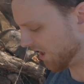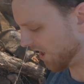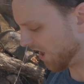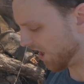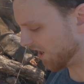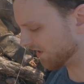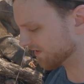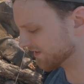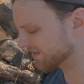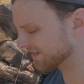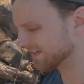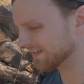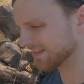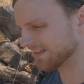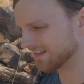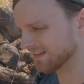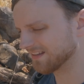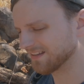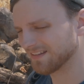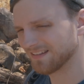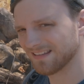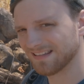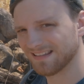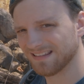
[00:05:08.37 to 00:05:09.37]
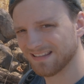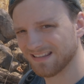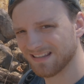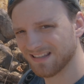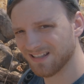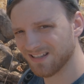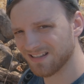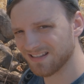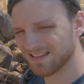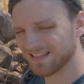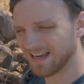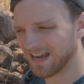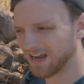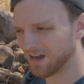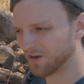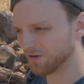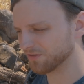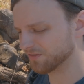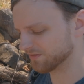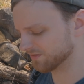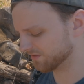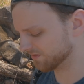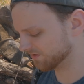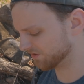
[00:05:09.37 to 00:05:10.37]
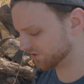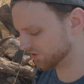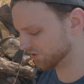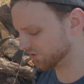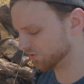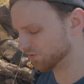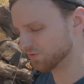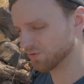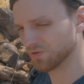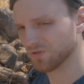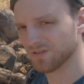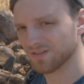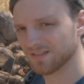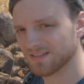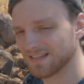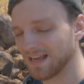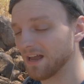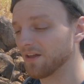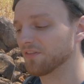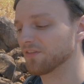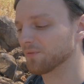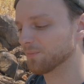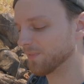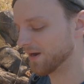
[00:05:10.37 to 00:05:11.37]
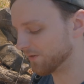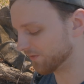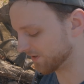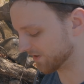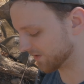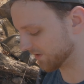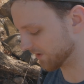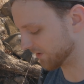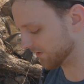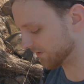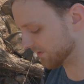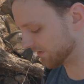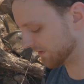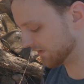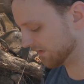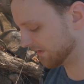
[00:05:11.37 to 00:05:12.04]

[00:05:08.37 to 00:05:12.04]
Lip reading: until down to South America,